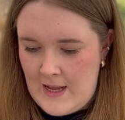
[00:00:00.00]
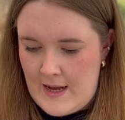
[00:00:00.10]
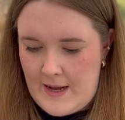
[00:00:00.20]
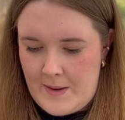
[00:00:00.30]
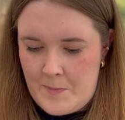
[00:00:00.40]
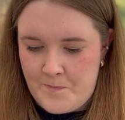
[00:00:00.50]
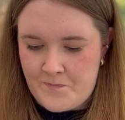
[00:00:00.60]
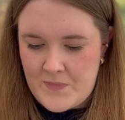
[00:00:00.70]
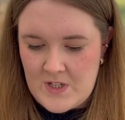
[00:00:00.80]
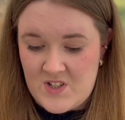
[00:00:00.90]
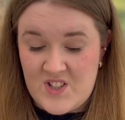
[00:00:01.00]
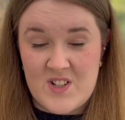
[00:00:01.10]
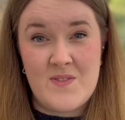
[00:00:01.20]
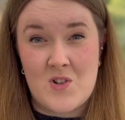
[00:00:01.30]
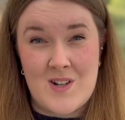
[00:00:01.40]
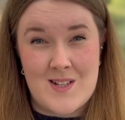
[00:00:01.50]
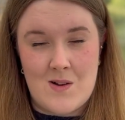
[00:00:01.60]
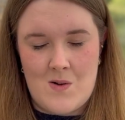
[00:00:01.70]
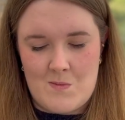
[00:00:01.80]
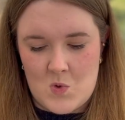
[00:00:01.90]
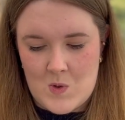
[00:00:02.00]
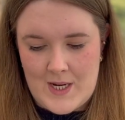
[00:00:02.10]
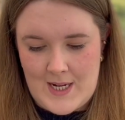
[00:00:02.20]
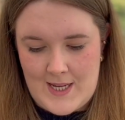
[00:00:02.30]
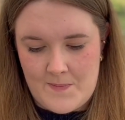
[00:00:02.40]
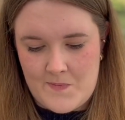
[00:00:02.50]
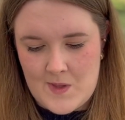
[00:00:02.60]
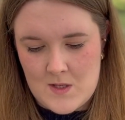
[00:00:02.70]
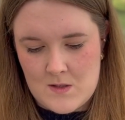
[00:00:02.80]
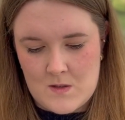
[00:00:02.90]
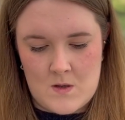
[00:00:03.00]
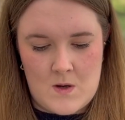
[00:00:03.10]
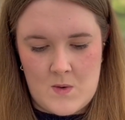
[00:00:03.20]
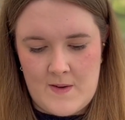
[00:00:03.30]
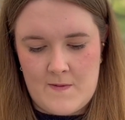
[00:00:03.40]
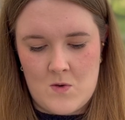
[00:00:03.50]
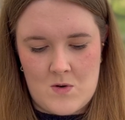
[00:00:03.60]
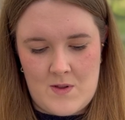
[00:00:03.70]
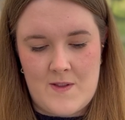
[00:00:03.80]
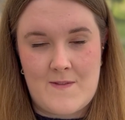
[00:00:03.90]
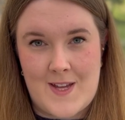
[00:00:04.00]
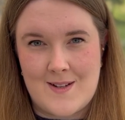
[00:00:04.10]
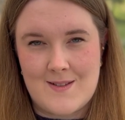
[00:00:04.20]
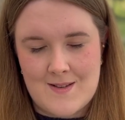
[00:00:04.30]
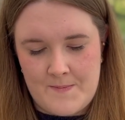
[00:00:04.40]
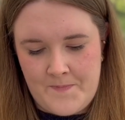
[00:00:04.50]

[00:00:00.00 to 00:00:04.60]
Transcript: So stuff dries a lot more quickly. So if you're on the fence,